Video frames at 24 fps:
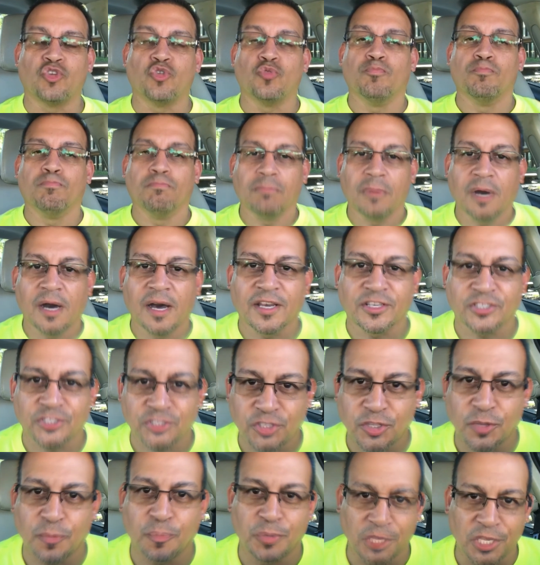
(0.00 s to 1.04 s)

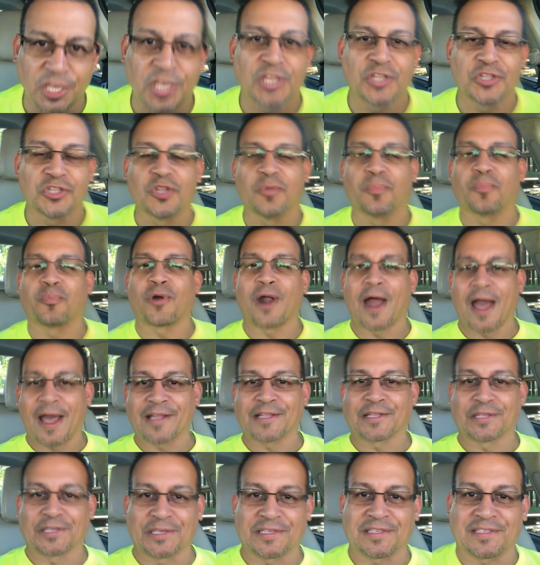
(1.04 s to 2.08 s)
must begin the
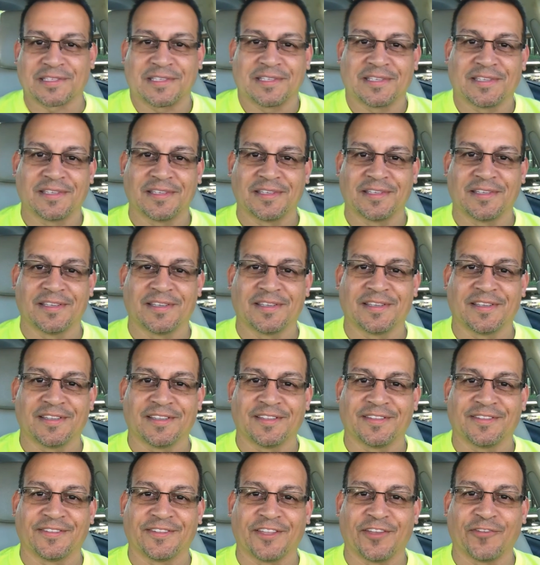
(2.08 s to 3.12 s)
practice
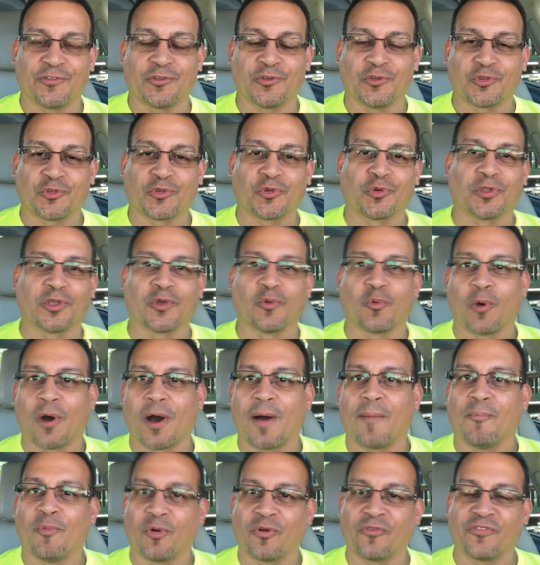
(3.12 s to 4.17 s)
if you truly
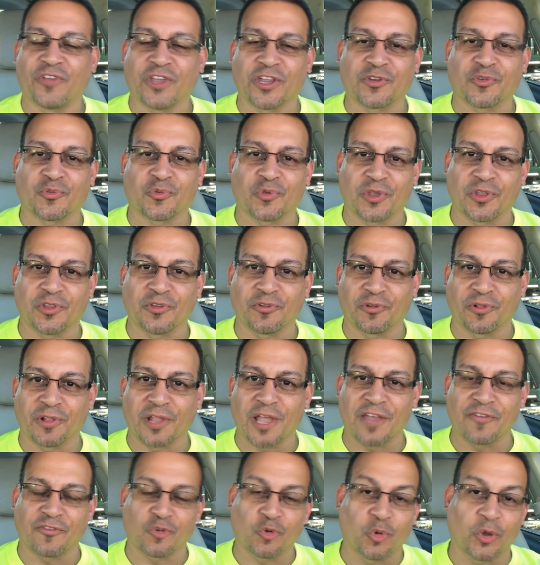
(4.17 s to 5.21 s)
want more victory in your
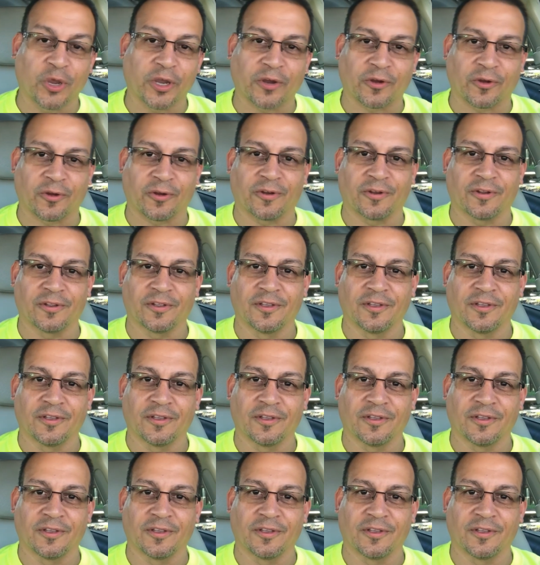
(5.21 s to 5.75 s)
life quicker.